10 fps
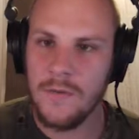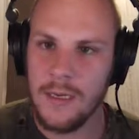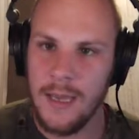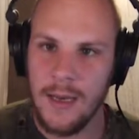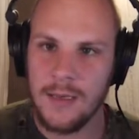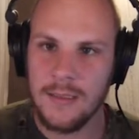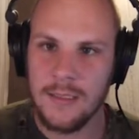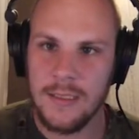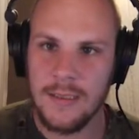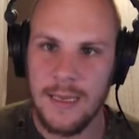where the
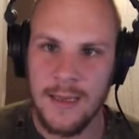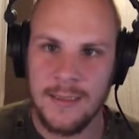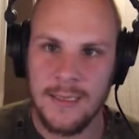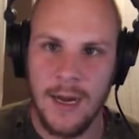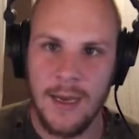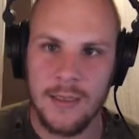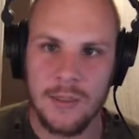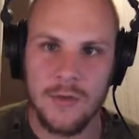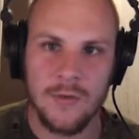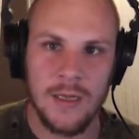energy is at its
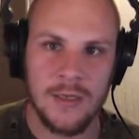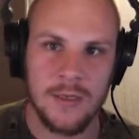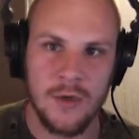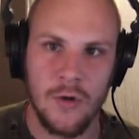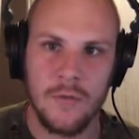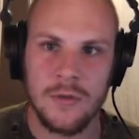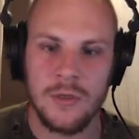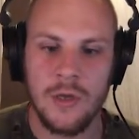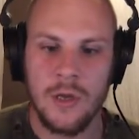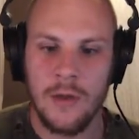highest or at its
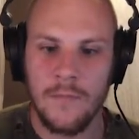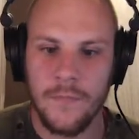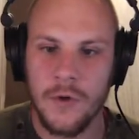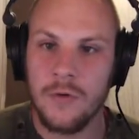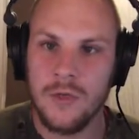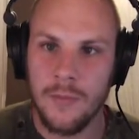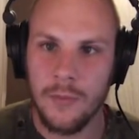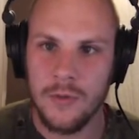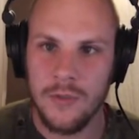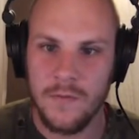lowest, those are
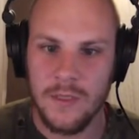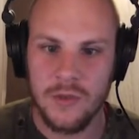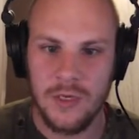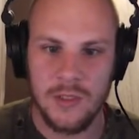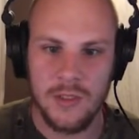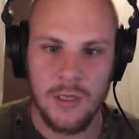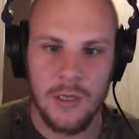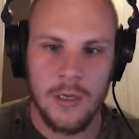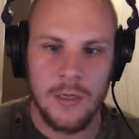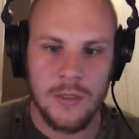points of interest.
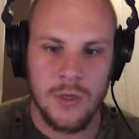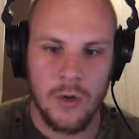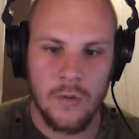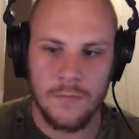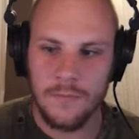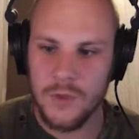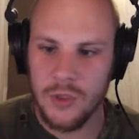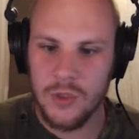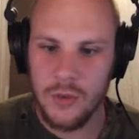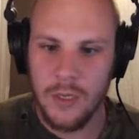So
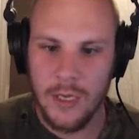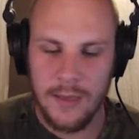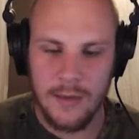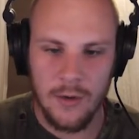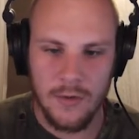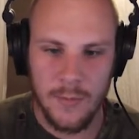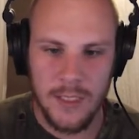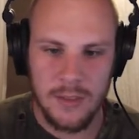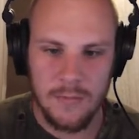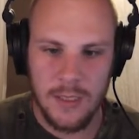just looking at the
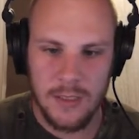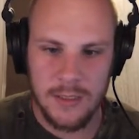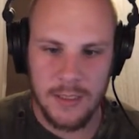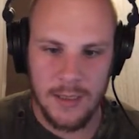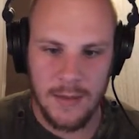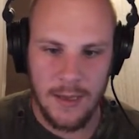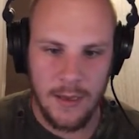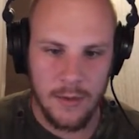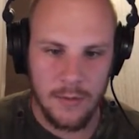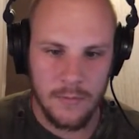automation, we can see that
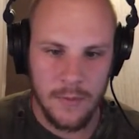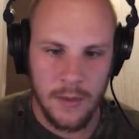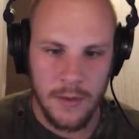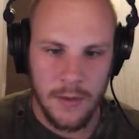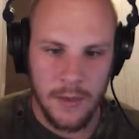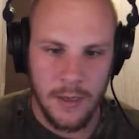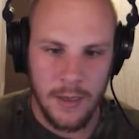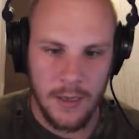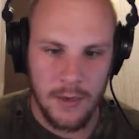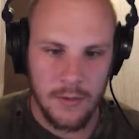here,
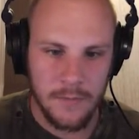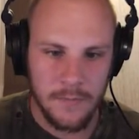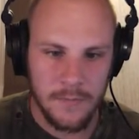here,